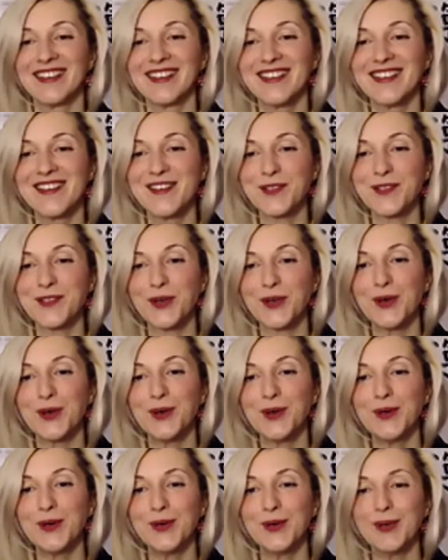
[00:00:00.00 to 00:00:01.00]

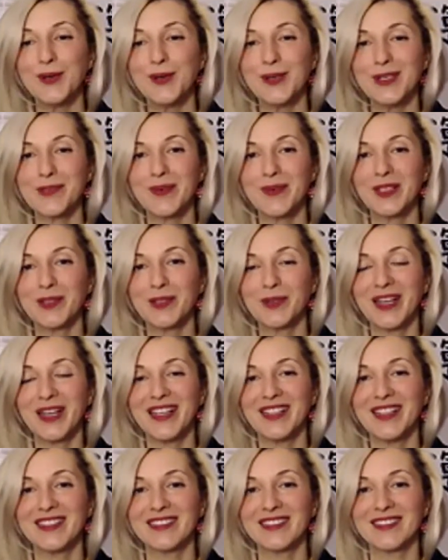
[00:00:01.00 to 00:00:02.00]
So it's been
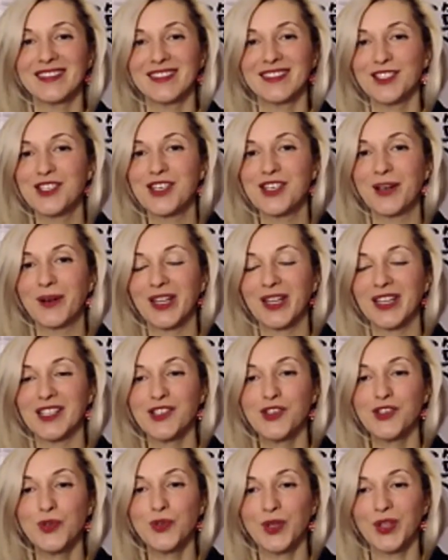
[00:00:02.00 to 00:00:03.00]
great sharing
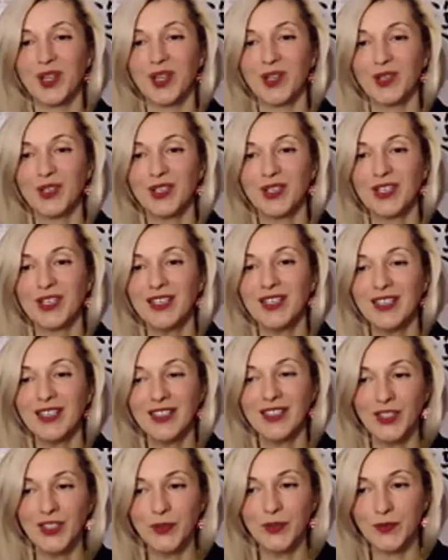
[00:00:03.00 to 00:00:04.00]
this together.
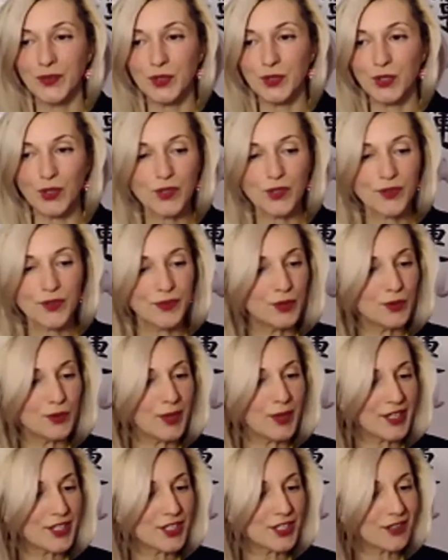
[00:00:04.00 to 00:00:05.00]
For those of you
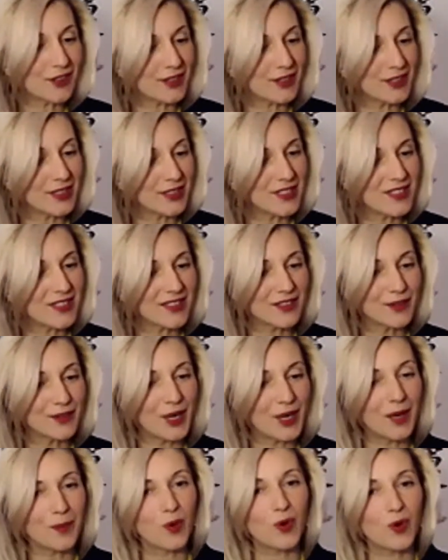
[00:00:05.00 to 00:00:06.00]
watching on
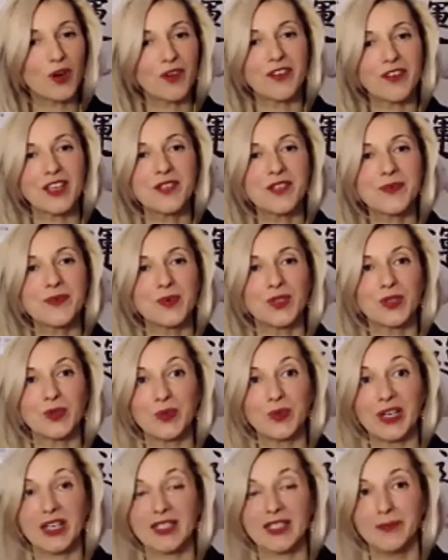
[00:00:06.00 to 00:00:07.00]
Instagram or Facebook,
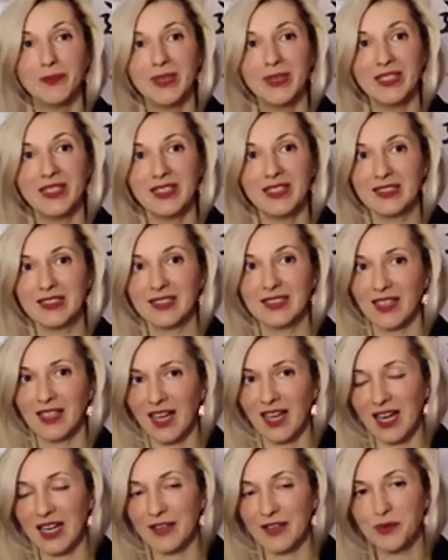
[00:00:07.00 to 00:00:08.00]
we're completing the
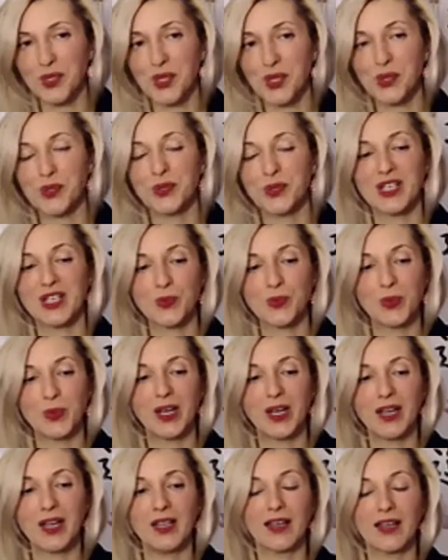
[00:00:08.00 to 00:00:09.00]
live with you as
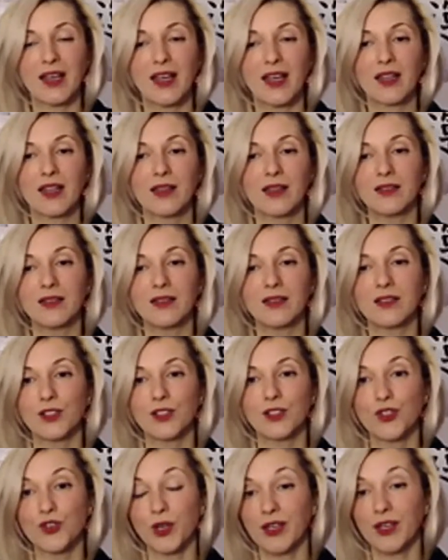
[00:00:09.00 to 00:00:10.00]
well. And
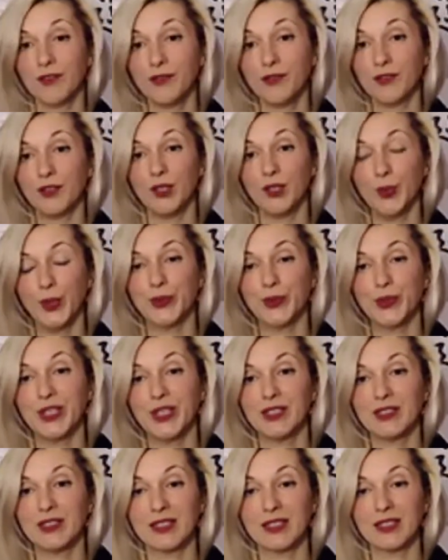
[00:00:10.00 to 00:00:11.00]
join the full
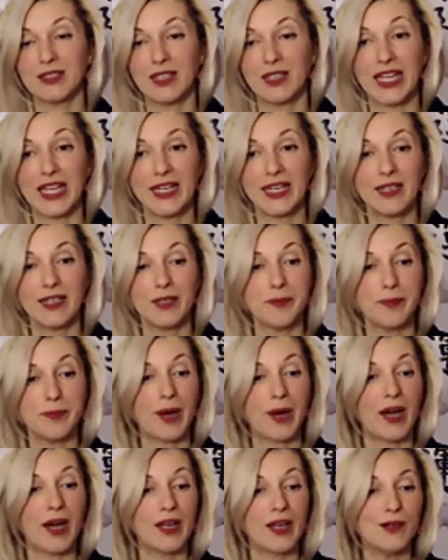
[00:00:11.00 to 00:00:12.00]
retreat at the link in
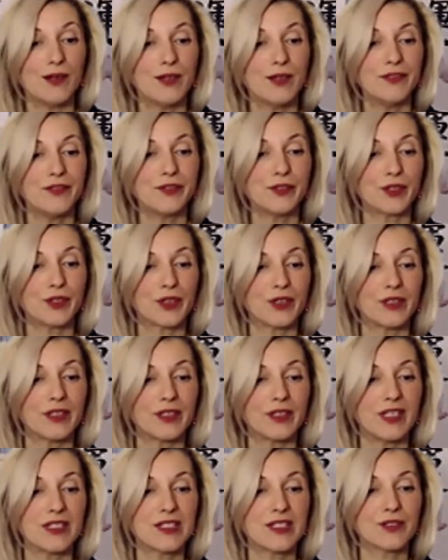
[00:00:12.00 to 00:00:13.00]
bio if you're on
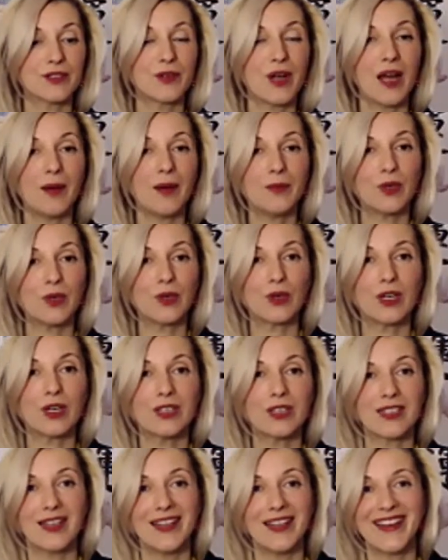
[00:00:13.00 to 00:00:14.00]
Instagram, or
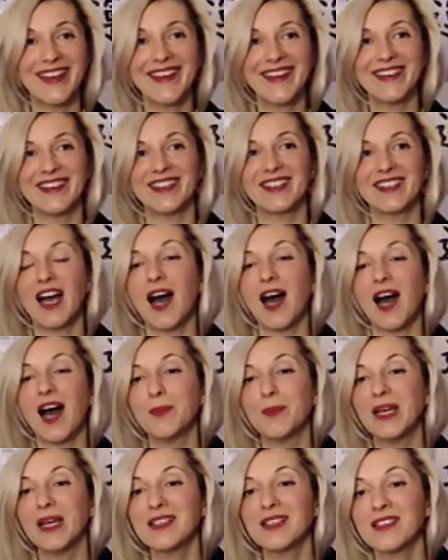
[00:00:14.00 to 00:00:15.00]
the link in the
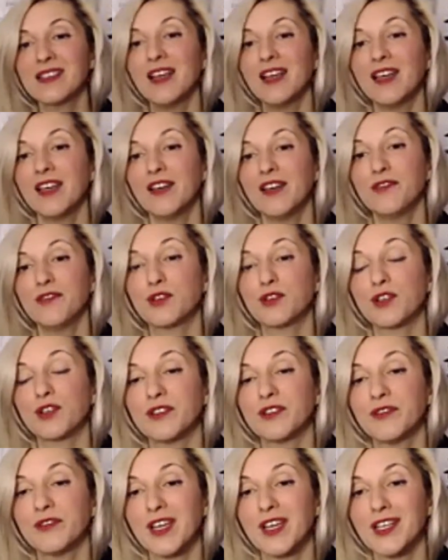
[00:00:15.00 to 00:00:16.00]
comments if you're
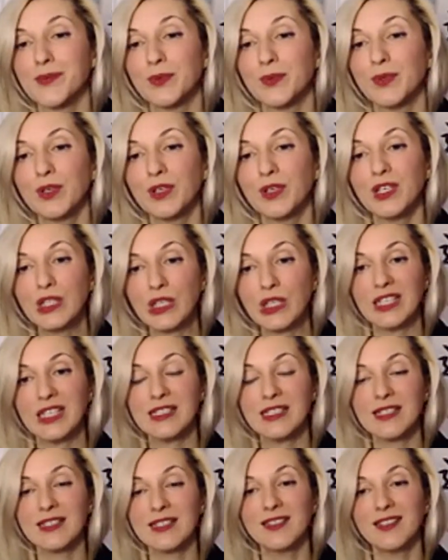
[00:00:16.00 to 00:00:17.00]
on Facebook. You
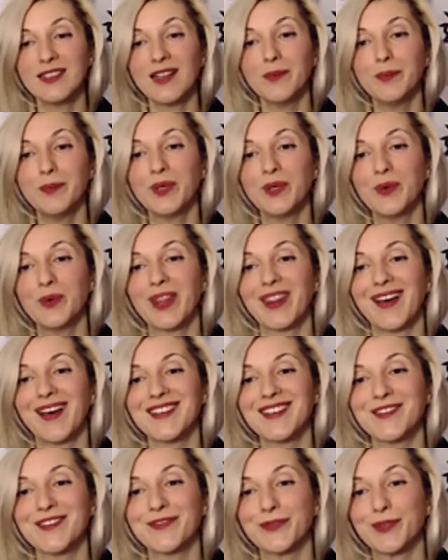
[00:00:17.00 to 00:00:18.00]
can still be with
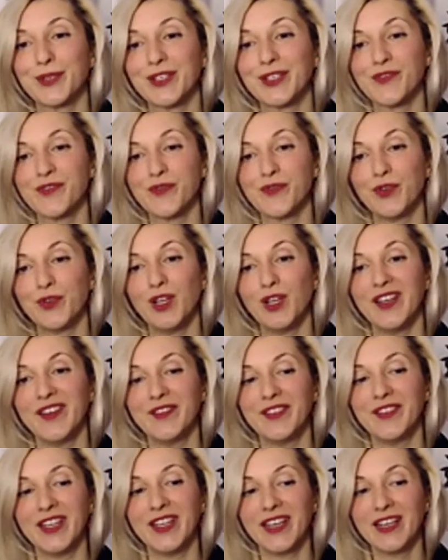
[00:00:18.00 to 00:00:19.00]
us for this full
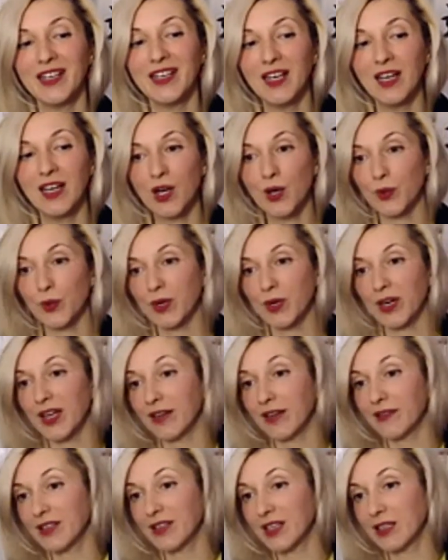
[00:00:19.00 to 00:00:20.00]
evening. We're
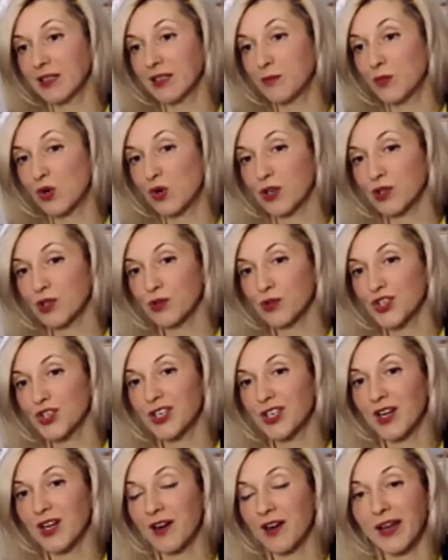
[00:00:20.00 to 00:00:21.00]
having more to
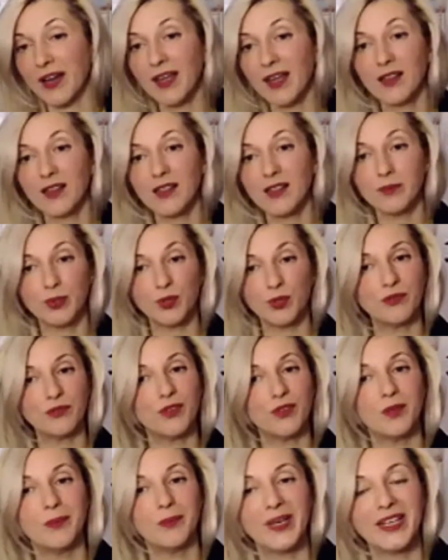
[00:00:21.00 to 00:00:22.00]
share and the
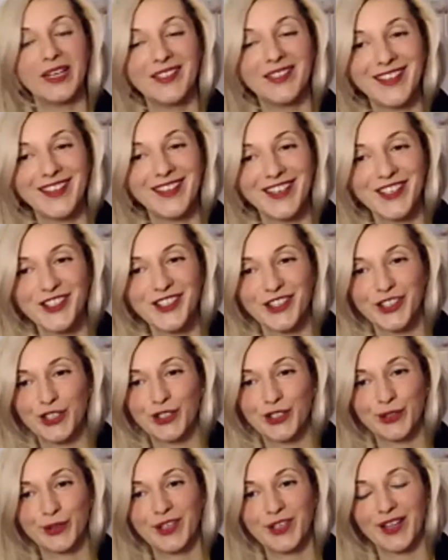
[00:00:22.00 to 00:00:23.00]
beautiful meditation
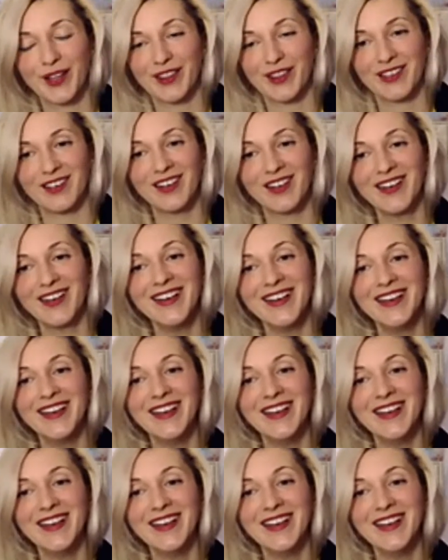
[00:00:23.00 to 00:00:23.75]
together.